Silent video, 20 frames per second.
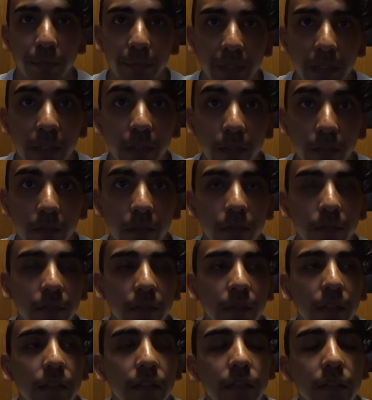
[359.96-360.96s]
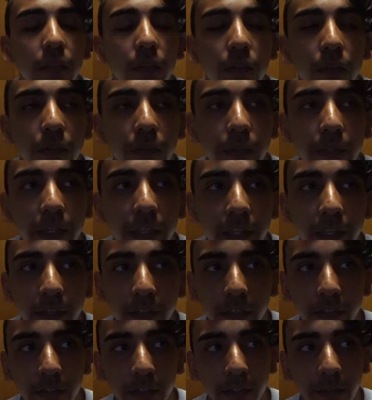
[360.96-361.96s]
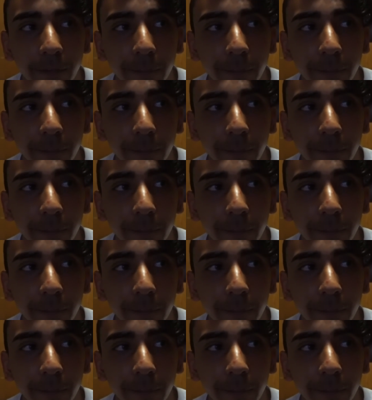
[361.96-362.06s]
a video. So yeah, and then